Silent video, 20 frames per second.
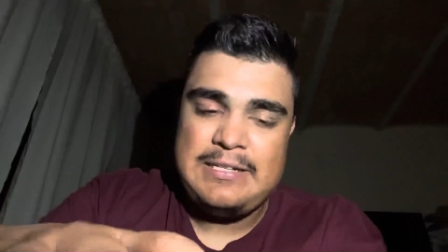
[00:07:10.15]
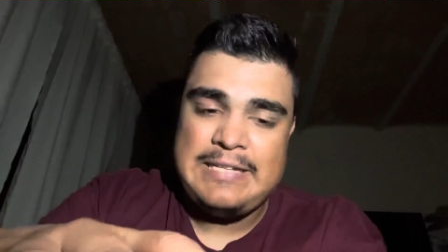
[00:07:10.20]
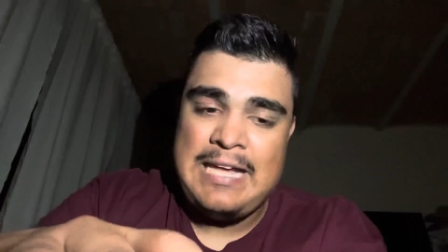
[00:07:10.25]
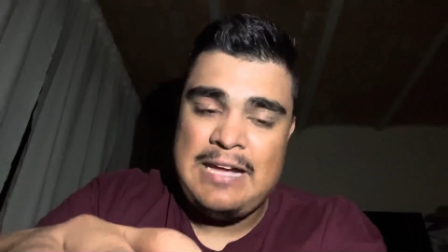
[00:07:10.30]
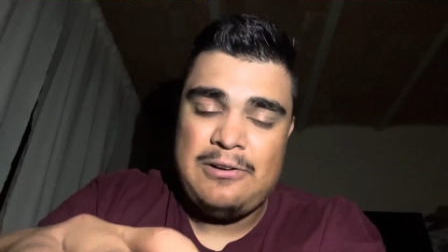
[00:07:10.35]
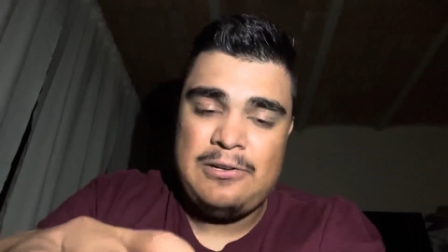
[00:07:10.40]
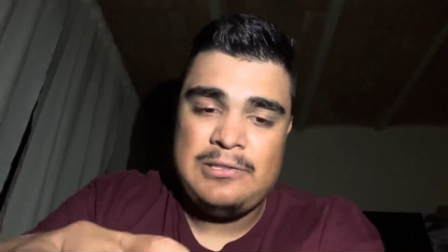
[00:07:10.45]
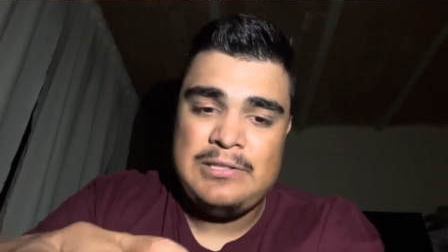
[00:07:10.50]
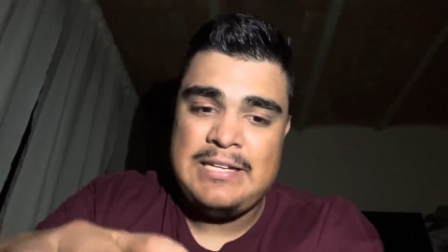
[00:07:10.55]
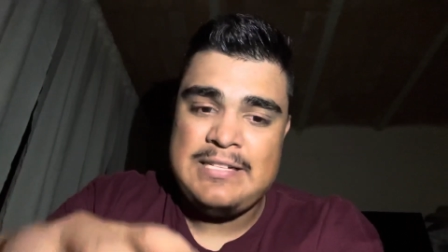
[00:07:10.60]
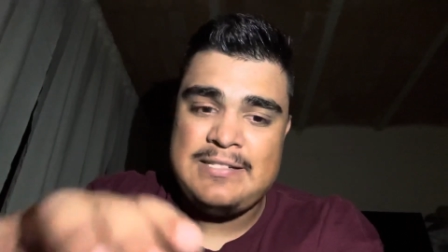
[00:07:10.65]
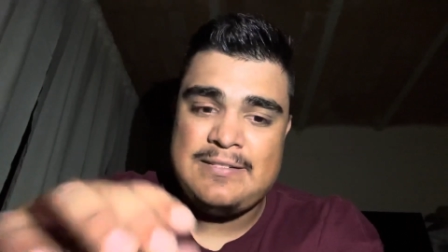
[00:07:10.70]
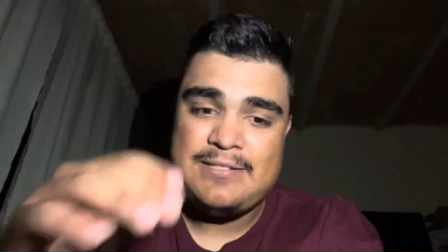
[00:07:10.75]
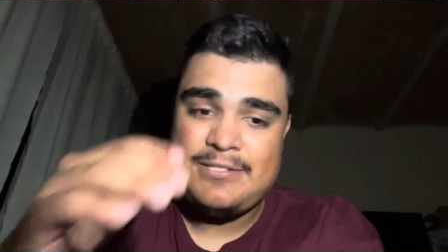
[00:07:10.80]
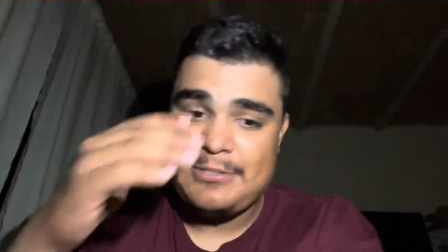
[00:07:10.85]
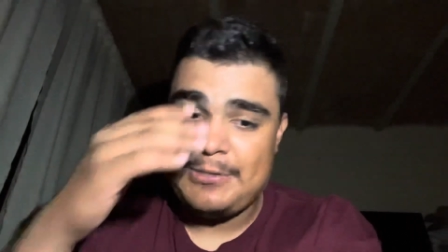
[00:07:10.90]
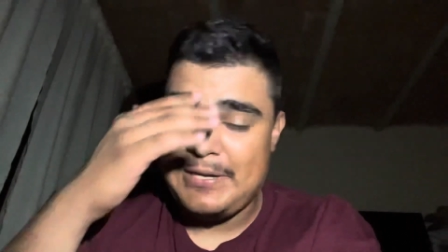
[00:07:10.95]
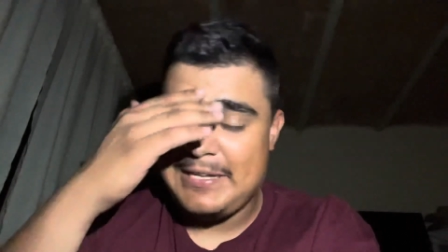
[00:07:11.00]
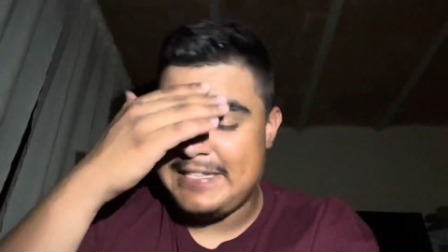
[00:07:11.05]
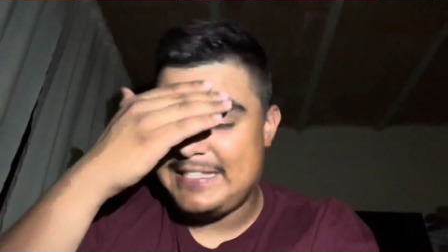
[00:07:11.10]
that OLED
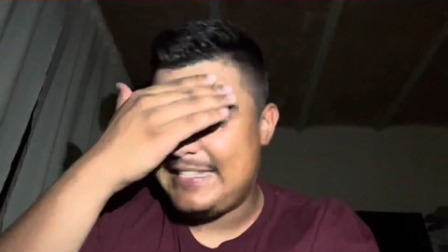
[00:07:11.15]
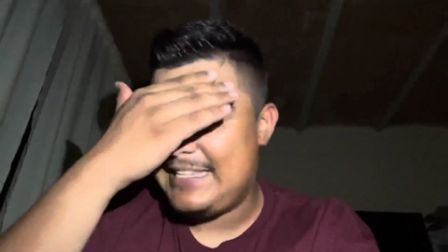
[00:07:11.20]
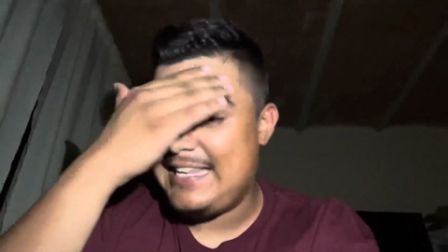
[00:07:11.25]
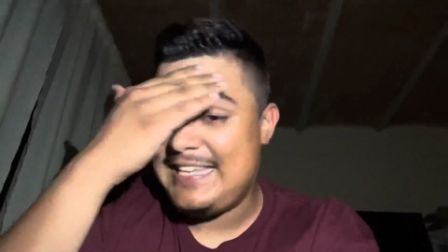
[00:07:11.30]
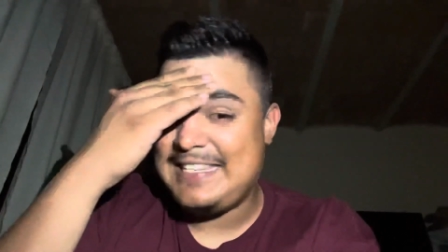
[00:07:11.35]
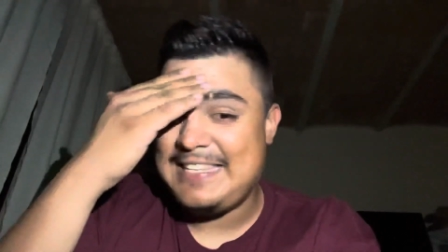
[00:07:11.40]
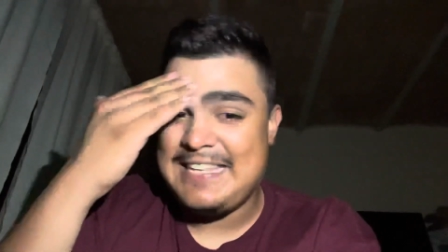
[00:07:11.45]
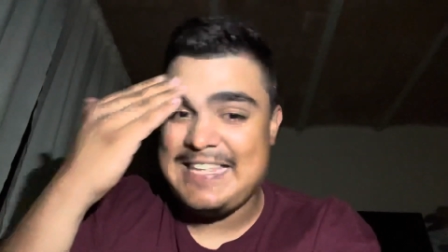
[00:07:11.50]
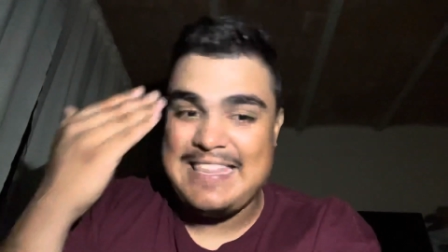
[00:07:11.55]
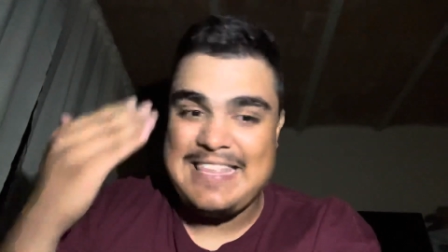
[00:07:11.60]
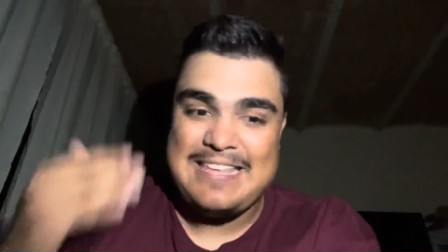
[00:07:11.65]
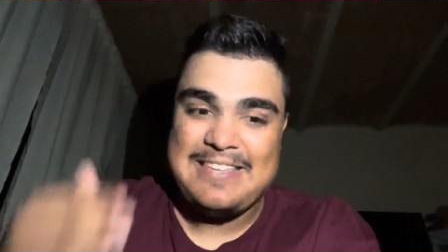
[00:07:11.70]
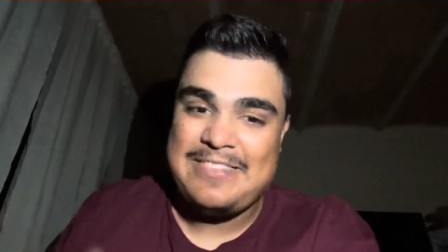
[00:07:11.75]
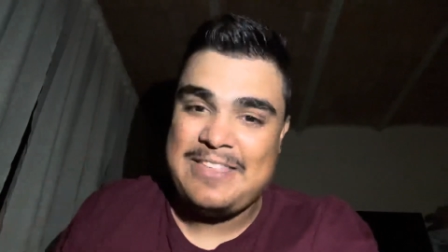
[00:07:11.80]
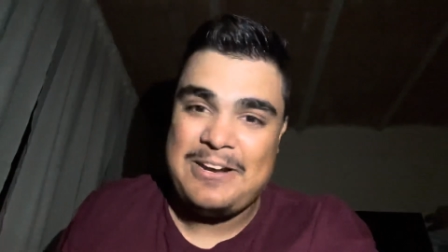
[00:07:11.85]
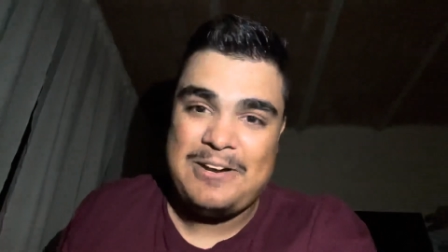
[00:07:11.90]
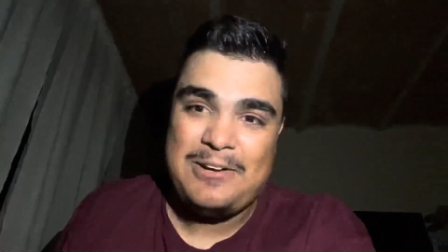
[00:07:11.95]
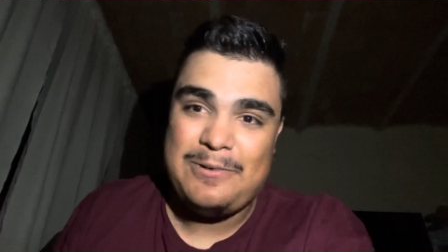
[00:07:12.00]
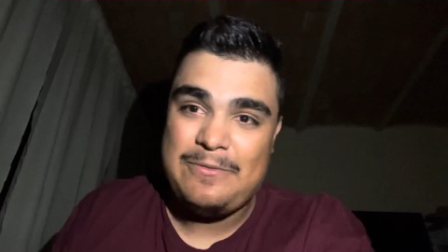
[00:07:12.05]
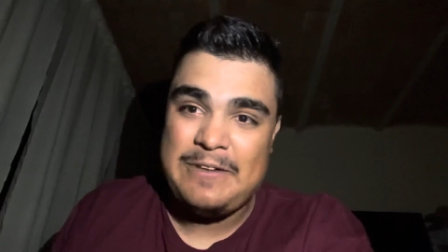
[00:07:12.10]
screen,
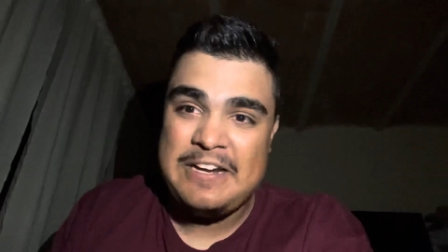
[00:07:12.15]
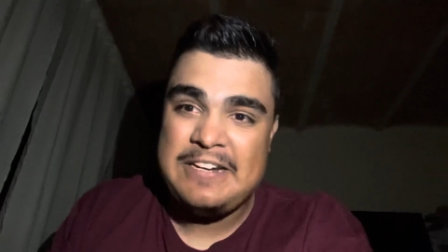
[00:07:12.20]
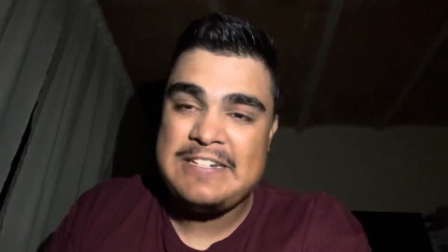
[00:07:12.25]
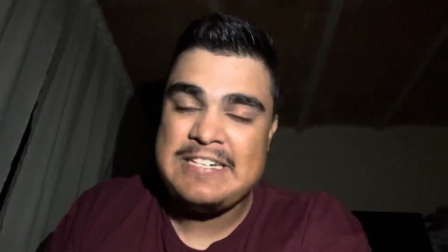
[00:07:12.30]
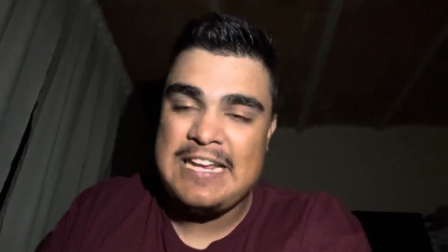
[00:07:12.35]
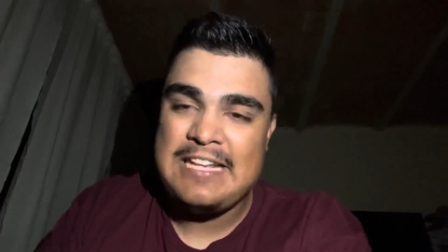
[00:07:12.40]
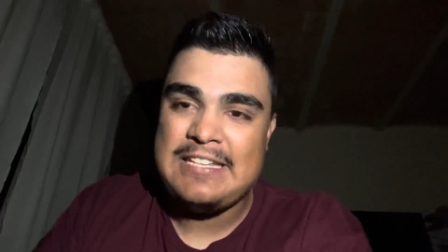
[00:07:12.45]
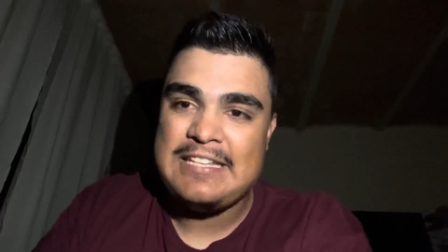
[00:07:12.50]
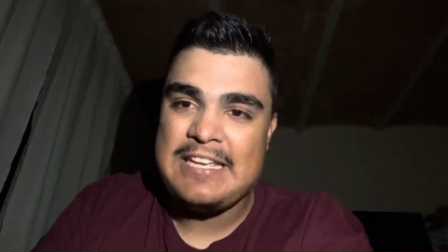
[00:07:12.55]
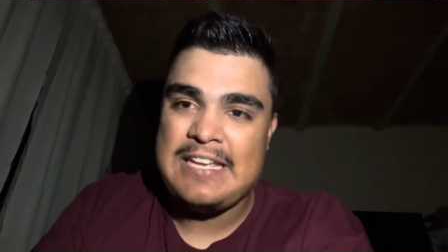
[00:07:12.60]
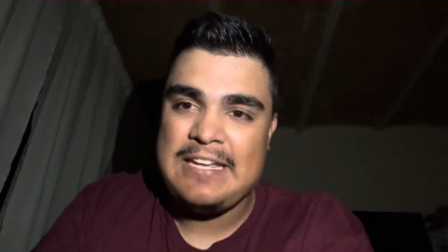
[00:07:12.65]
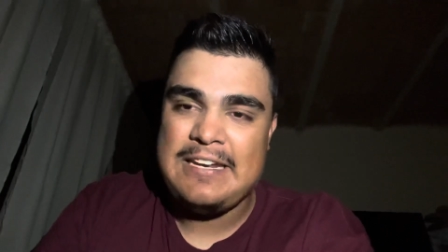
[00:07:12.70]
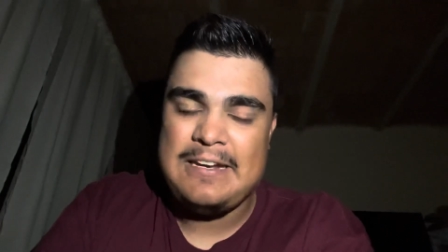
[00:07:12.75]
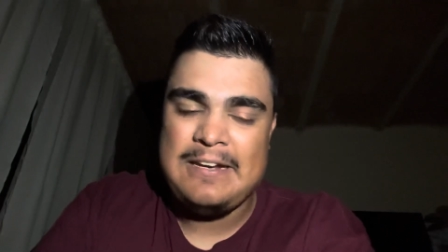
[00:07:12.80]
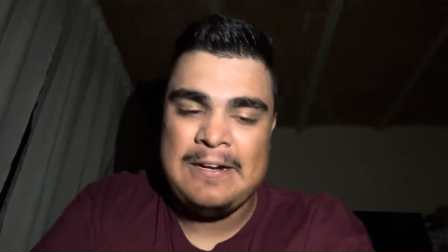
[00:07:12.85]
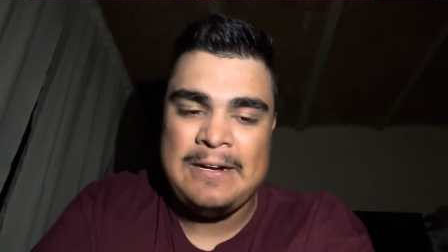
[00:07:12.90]
they're very delicate.